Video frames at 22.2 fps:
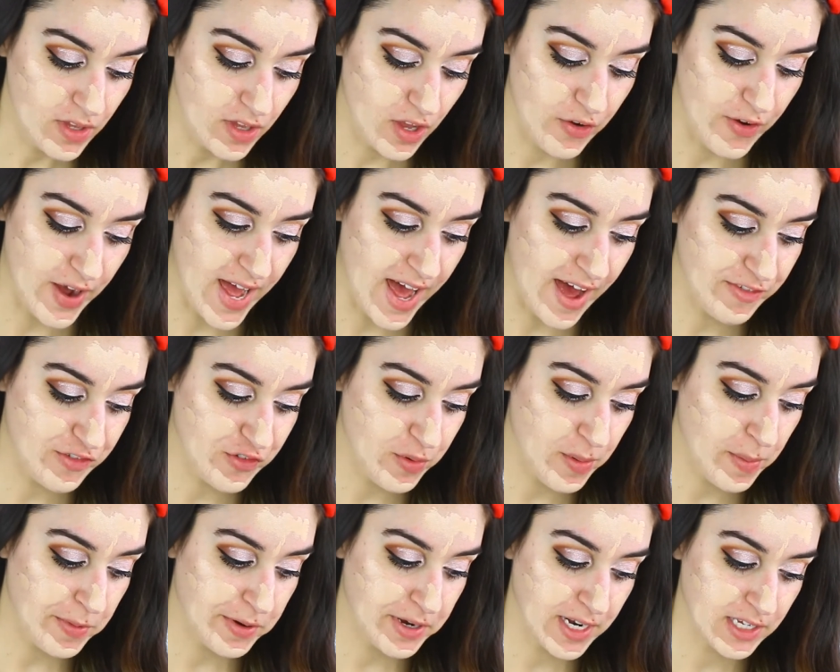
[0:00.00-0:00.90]
All right, I have to
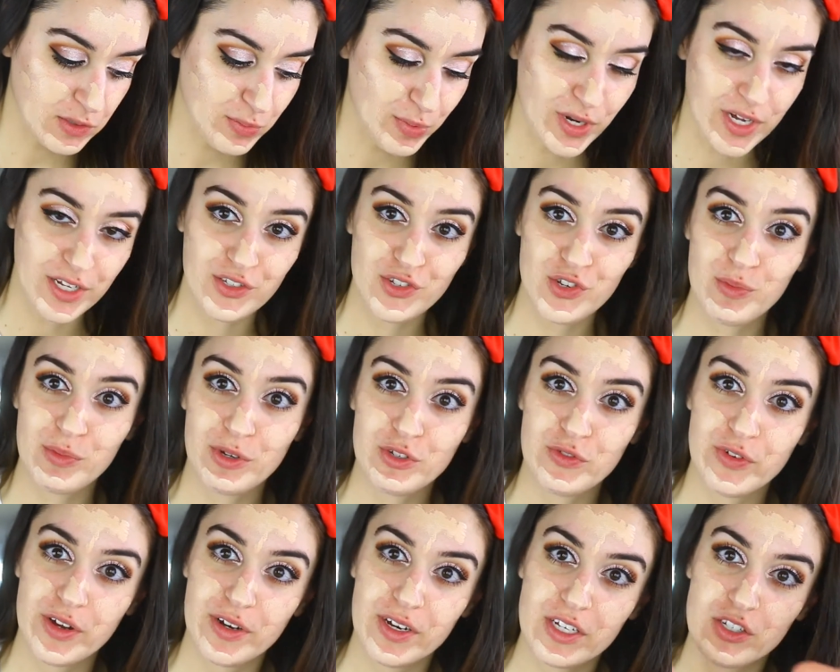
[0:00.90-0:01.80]
remember not to put on too
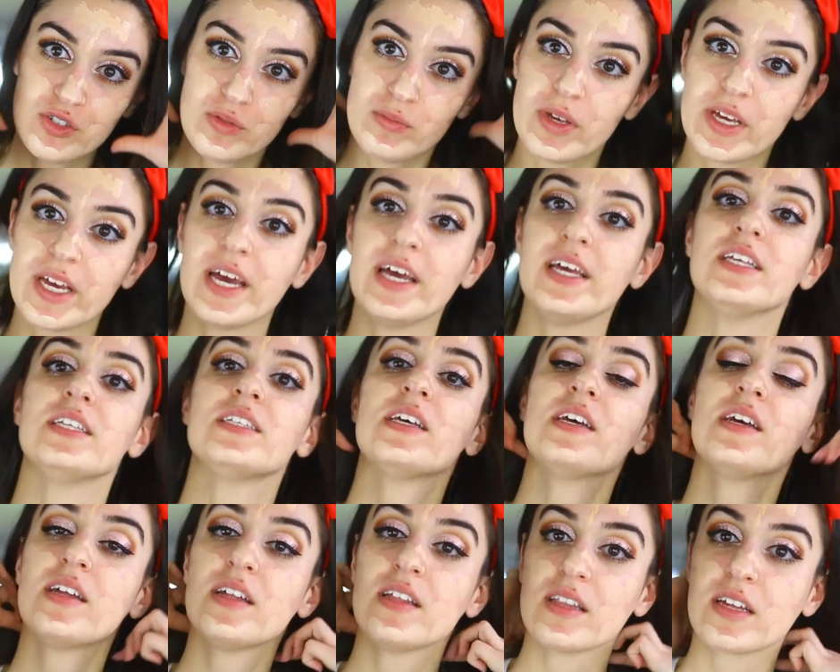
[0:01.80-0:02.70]
much foundation because
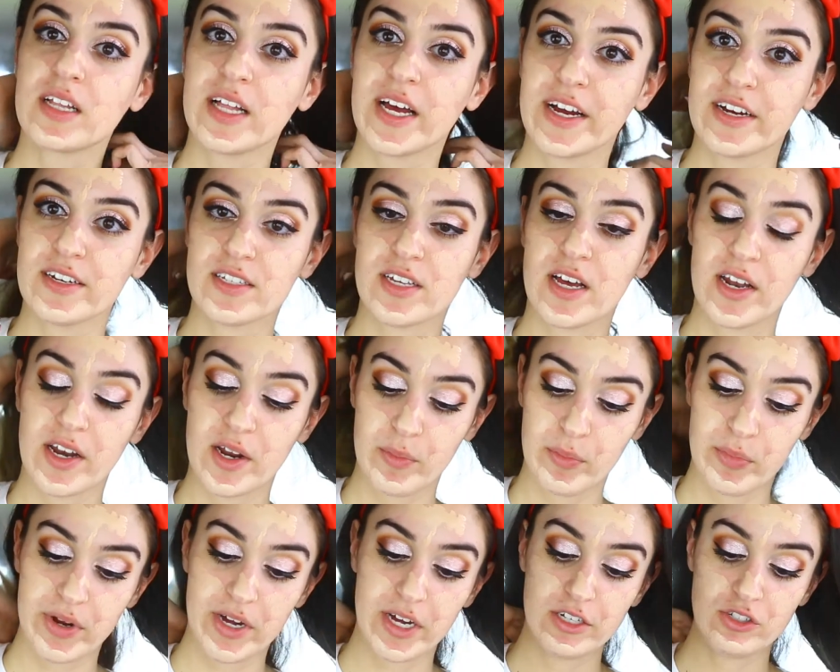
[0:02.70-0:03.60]
the
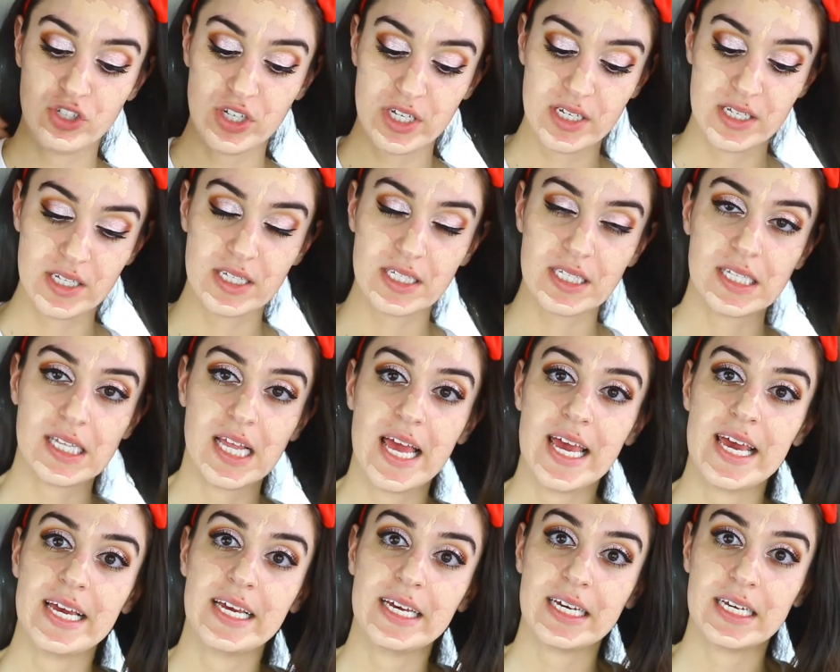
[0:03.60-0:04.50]
Clarisonic brush is
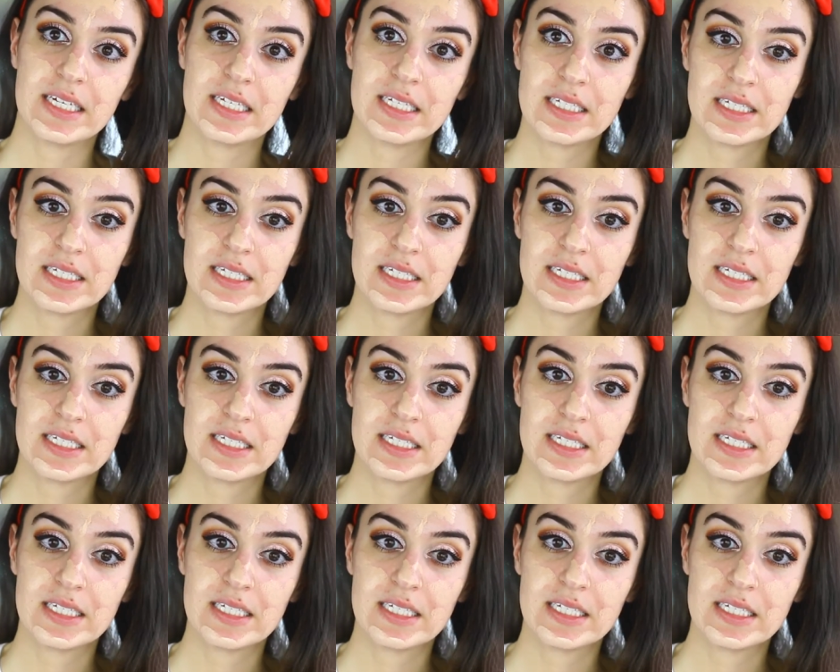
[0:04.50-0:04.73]
like